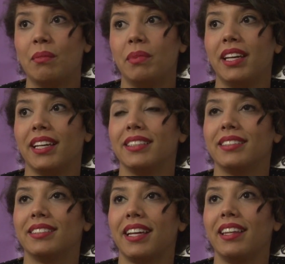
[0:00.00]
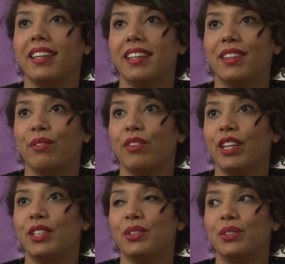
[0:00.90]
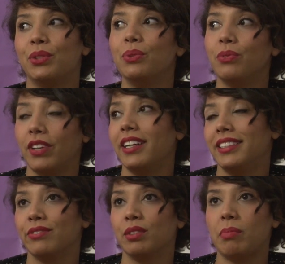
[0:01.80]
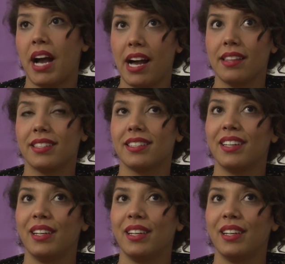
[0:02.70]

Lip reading: Because I think they're two very different paths.